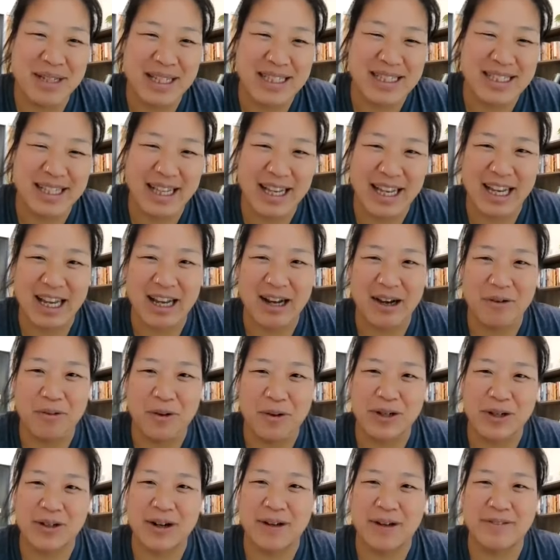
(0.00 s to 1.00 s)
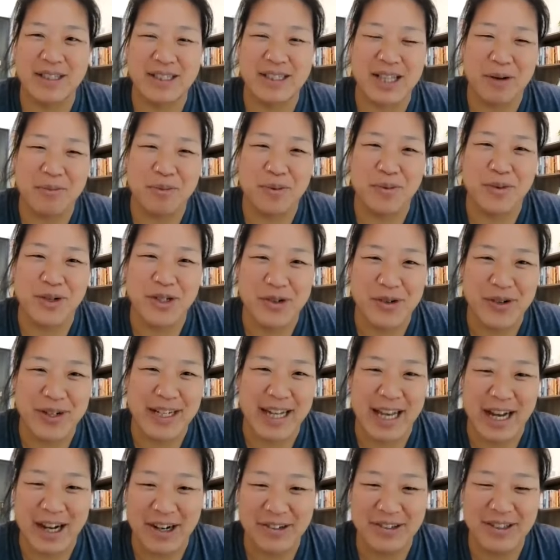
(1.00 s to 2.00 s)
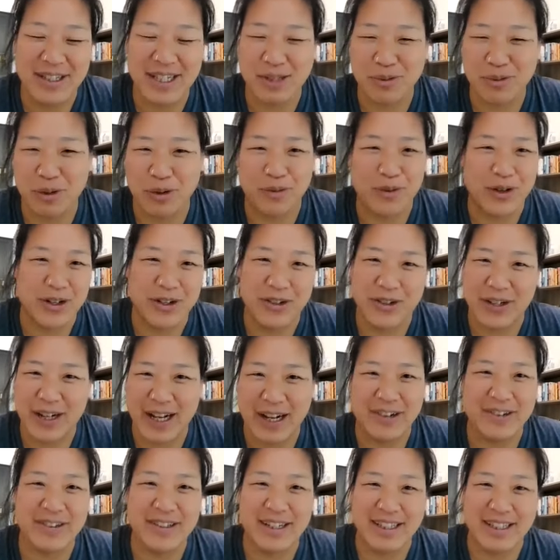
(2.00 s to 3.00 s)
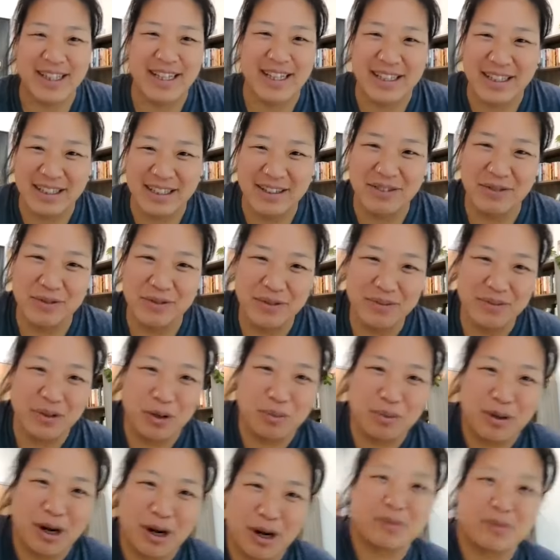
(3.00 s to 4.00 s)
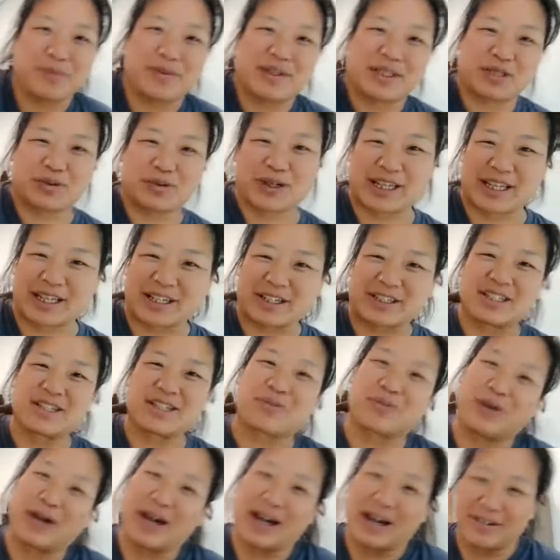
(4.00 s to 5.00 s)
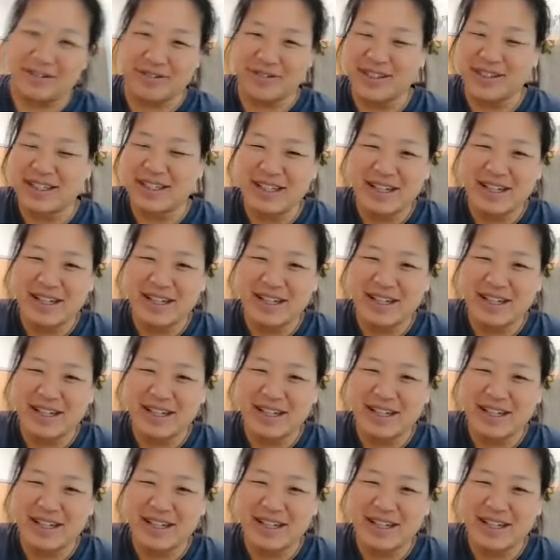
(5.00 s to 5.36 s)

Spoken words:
It's like we don't have to stop what we're doing now because we'll figure it out, and then no problem in 20 years we'll have